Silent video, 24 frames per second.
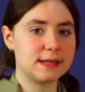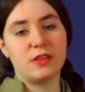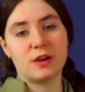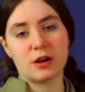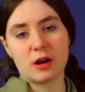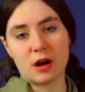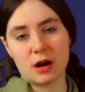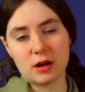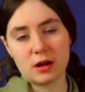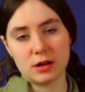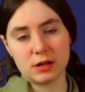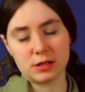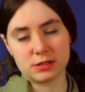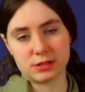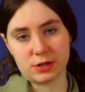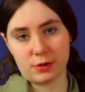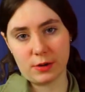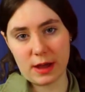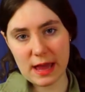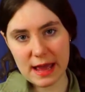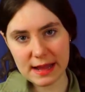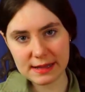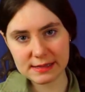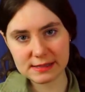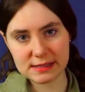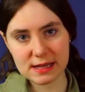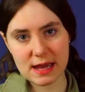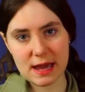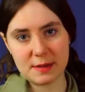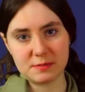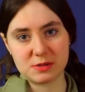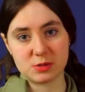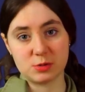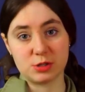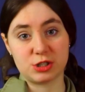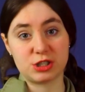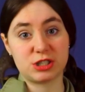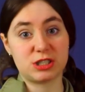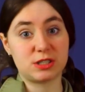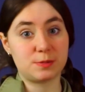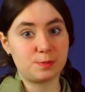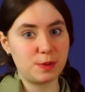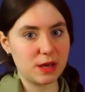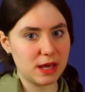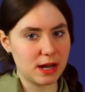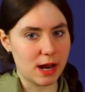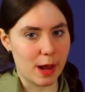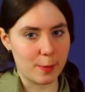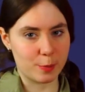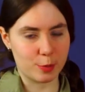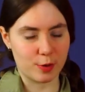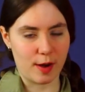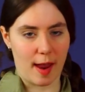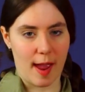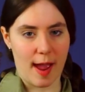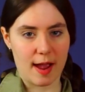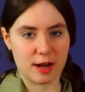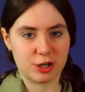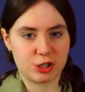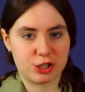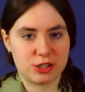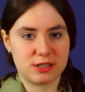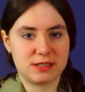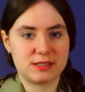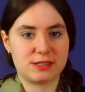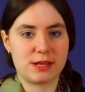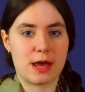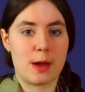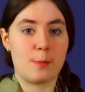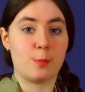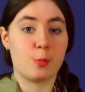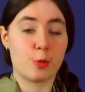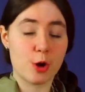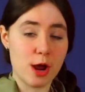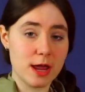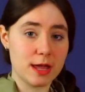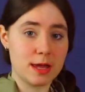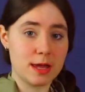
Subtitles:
There are also enzymes which speed up reactions that break